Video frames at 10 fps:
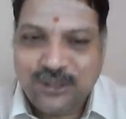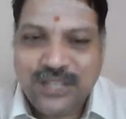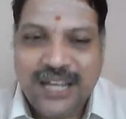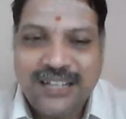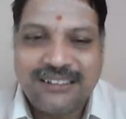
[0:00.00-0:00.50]

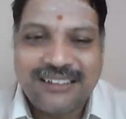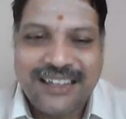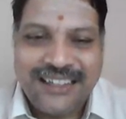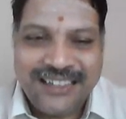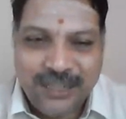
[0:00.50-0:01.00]
side, the
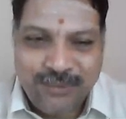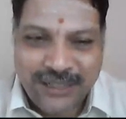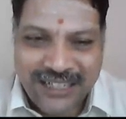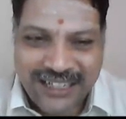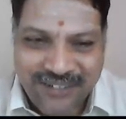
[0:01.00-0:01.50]

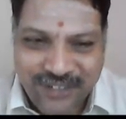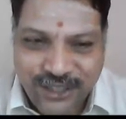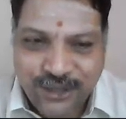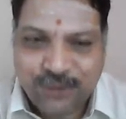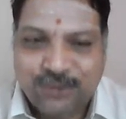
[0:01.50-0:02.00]
incremental
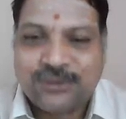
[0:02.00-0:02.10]
revenue